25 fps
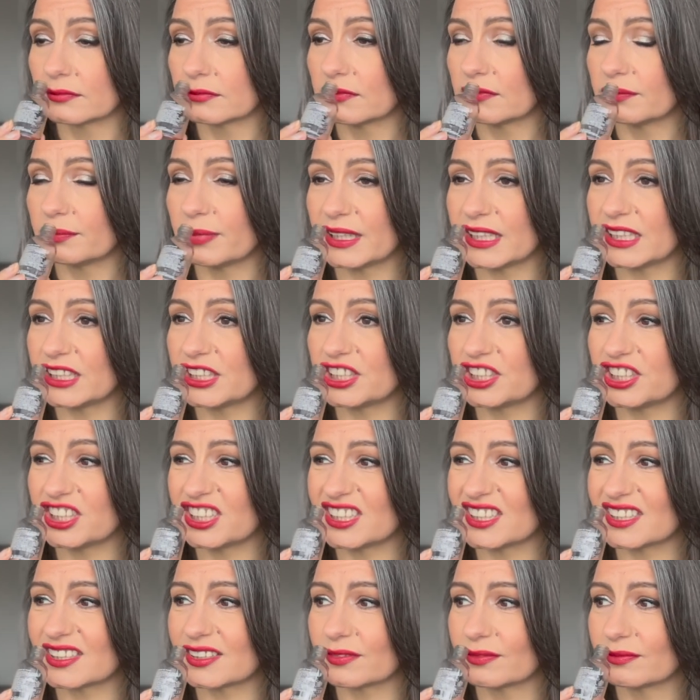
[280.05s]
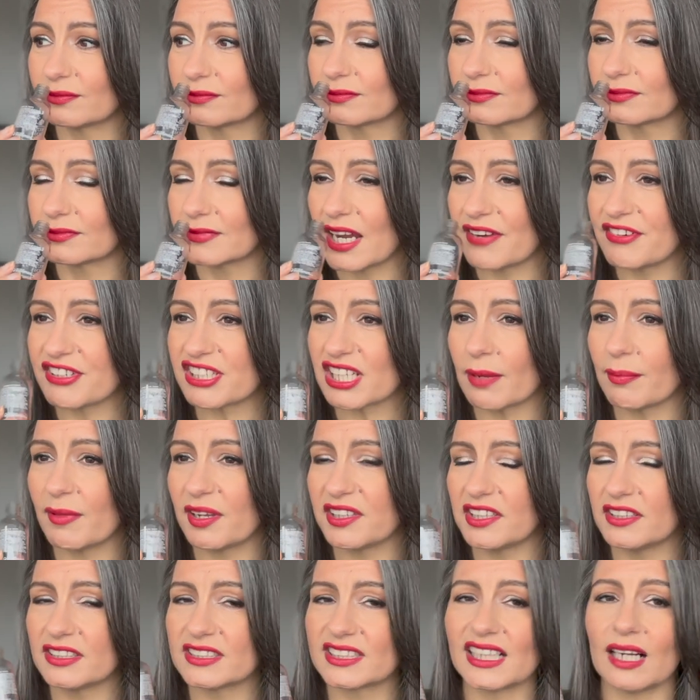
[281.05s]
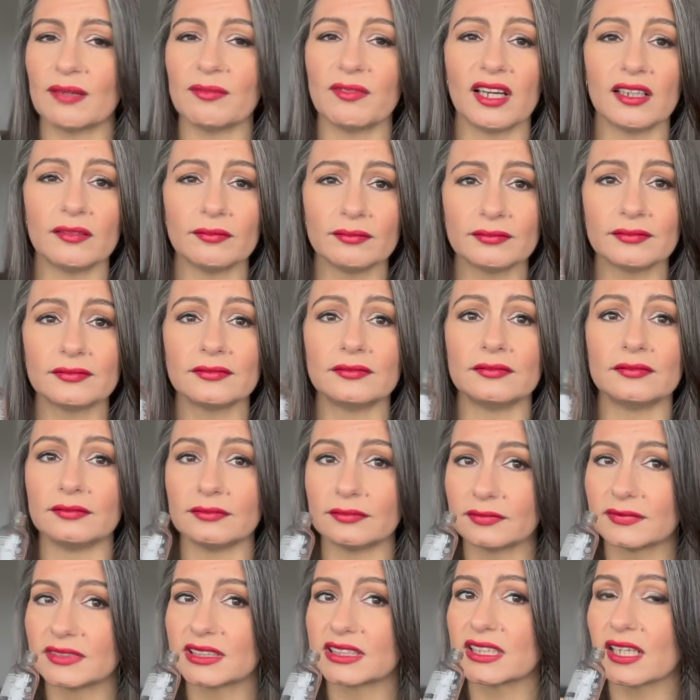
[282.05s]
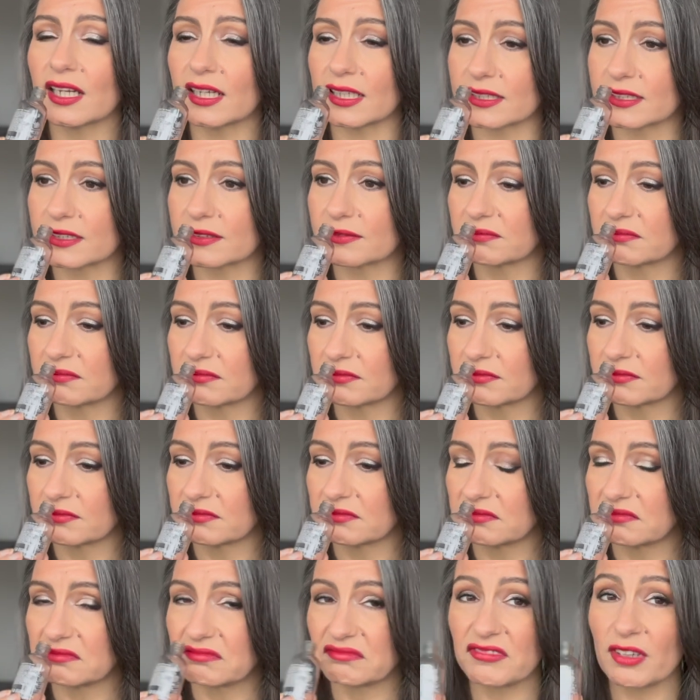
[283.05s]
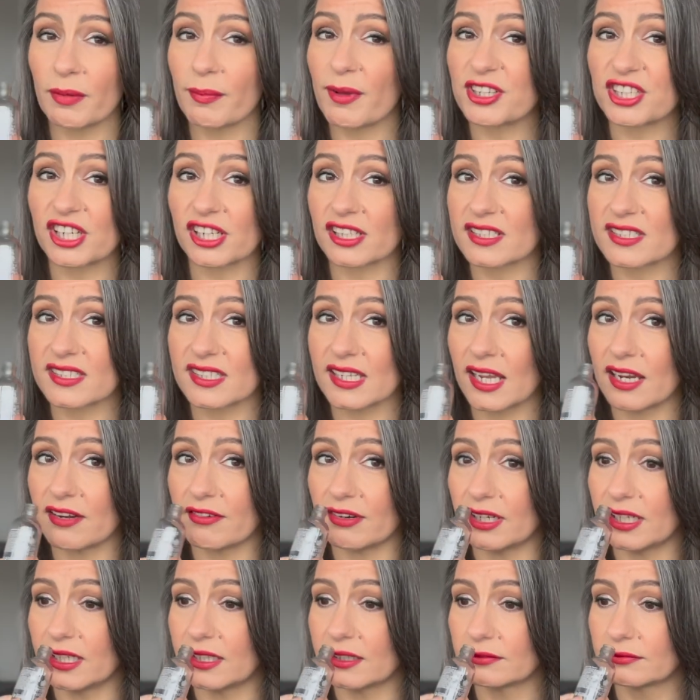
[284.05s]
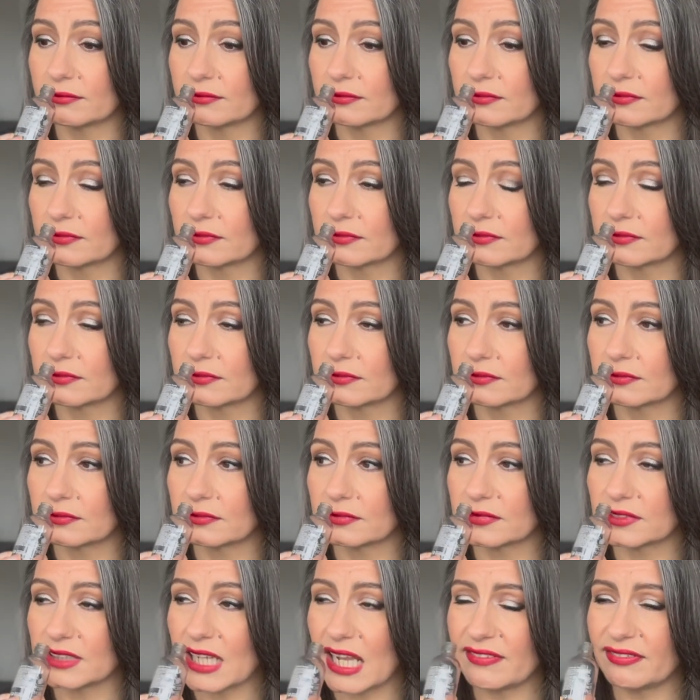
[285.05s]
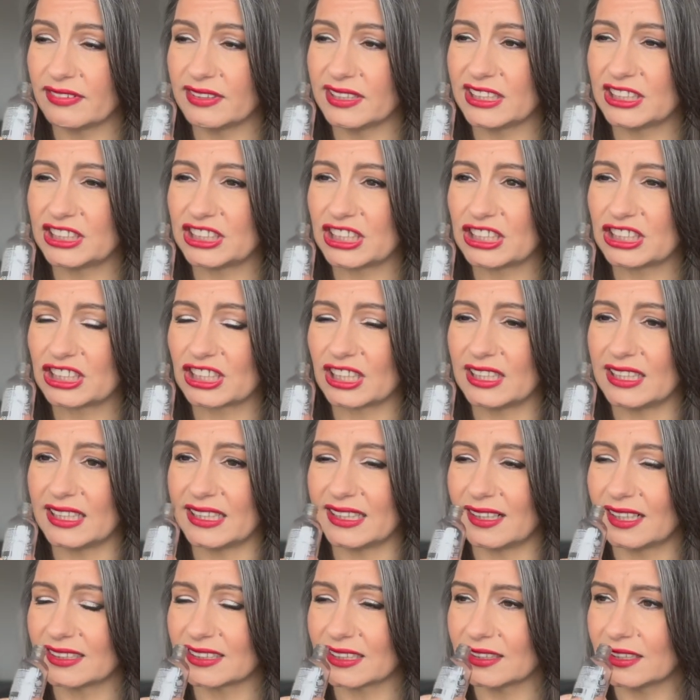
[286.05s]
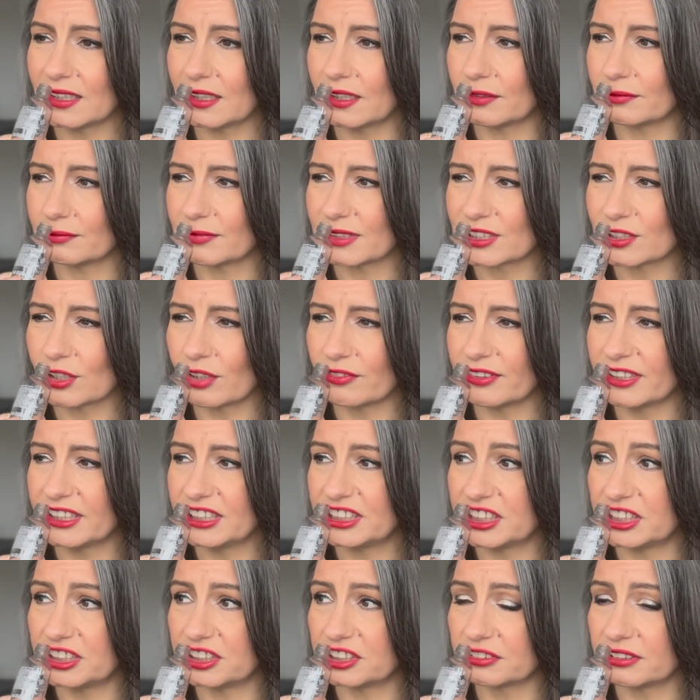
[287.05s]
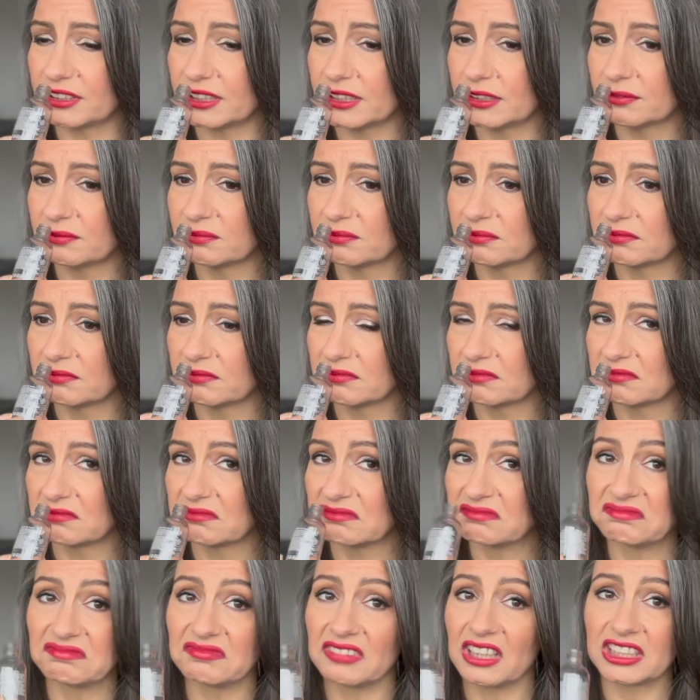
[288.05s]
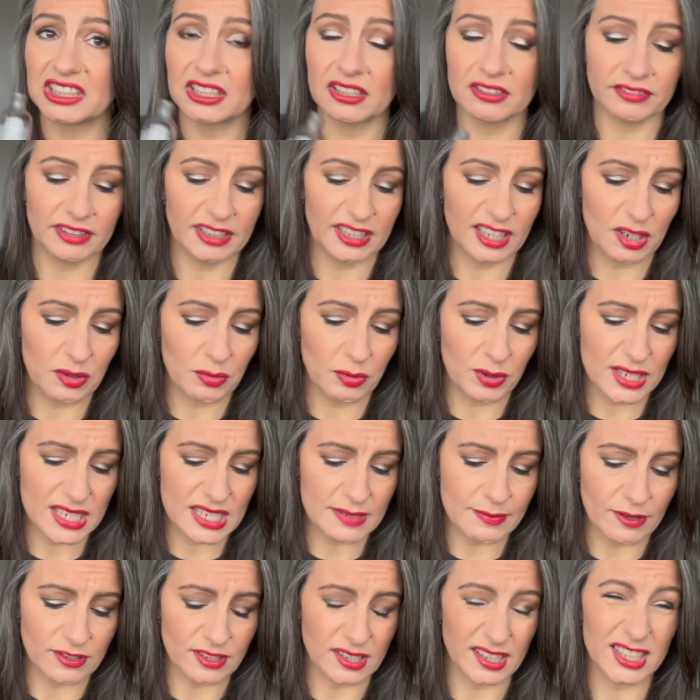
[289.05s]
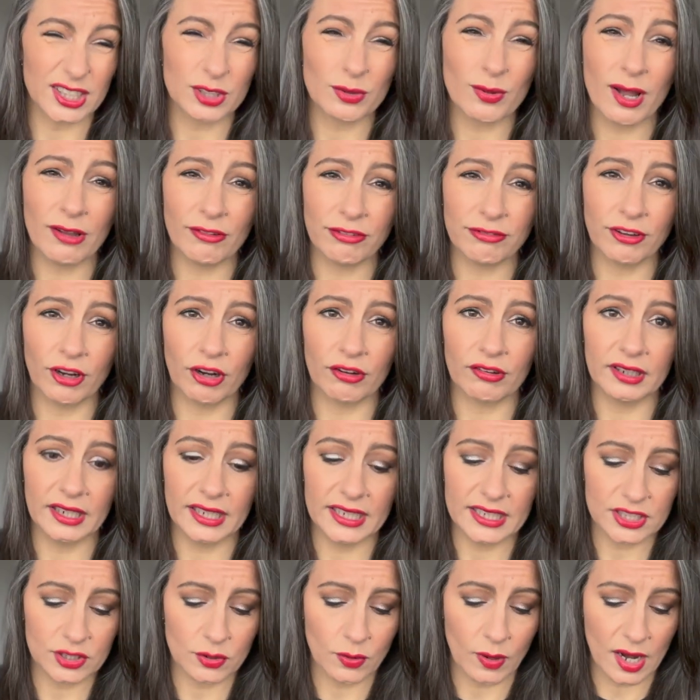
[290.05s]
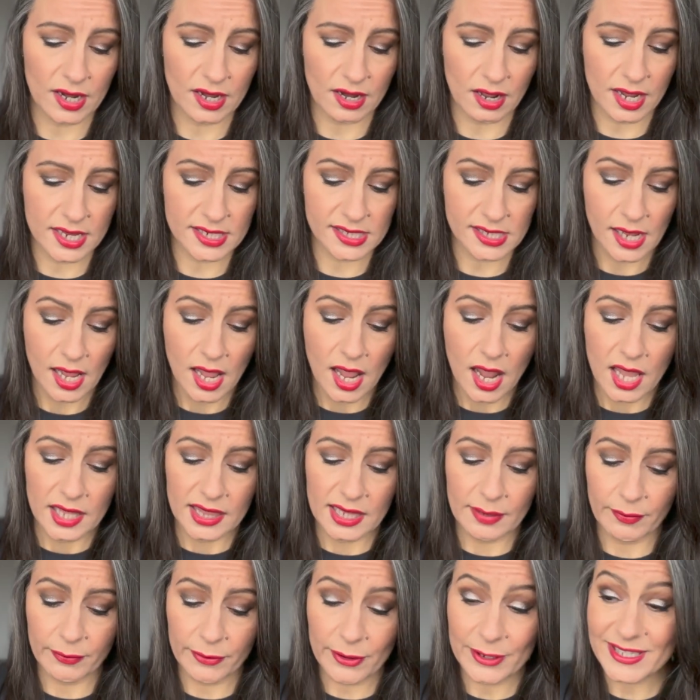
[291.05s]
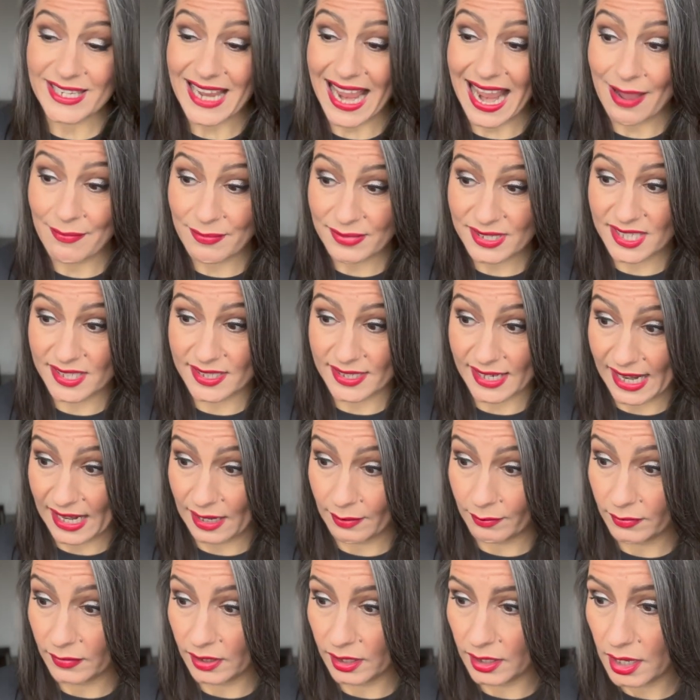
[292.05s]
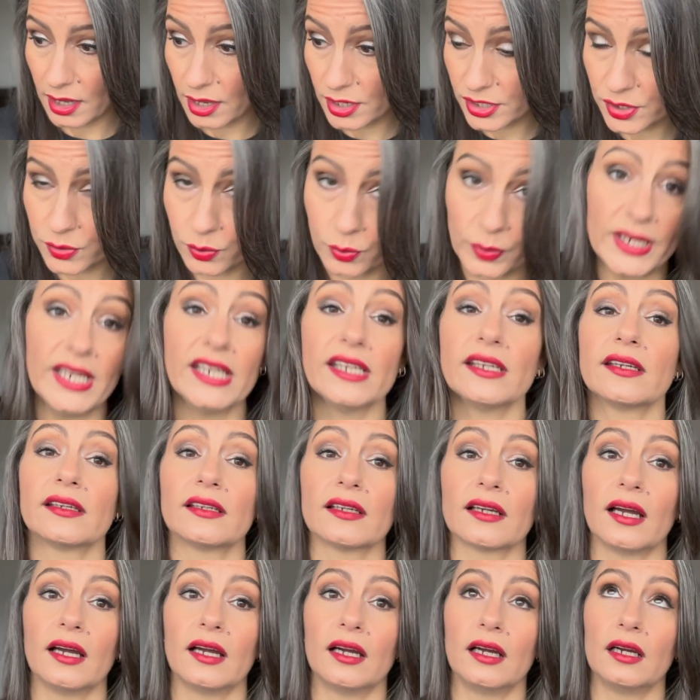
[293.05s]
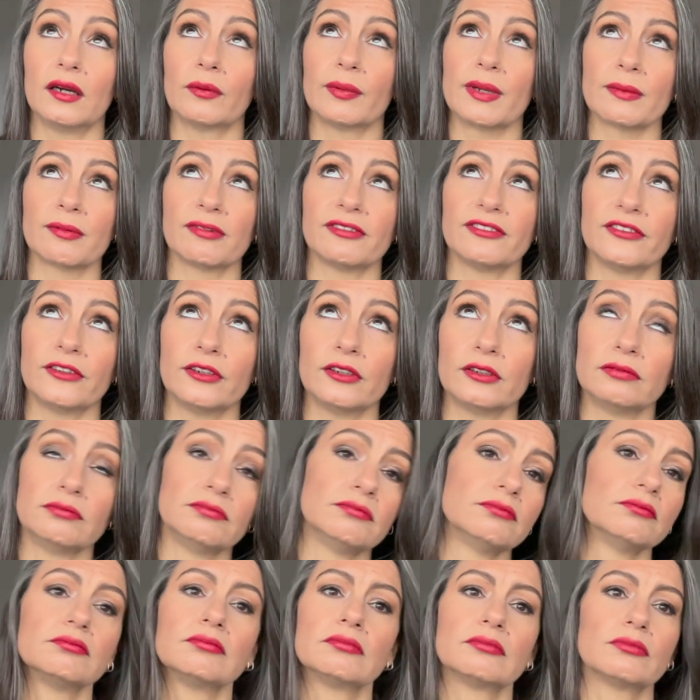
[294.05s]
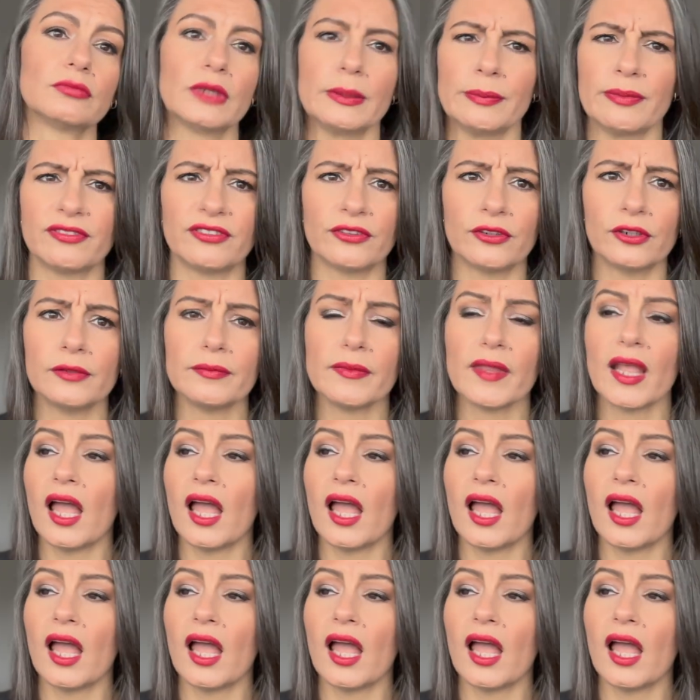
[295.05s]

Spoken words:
But it's just, every time I use it, I'm like, it's nice. Not much I can say, really. Heavenly gingerly. I don't know. It's not very gingery. I don't really know what it smells like. It's quite florally. It's quite nice. Then we went to Amsterdam last week, week before.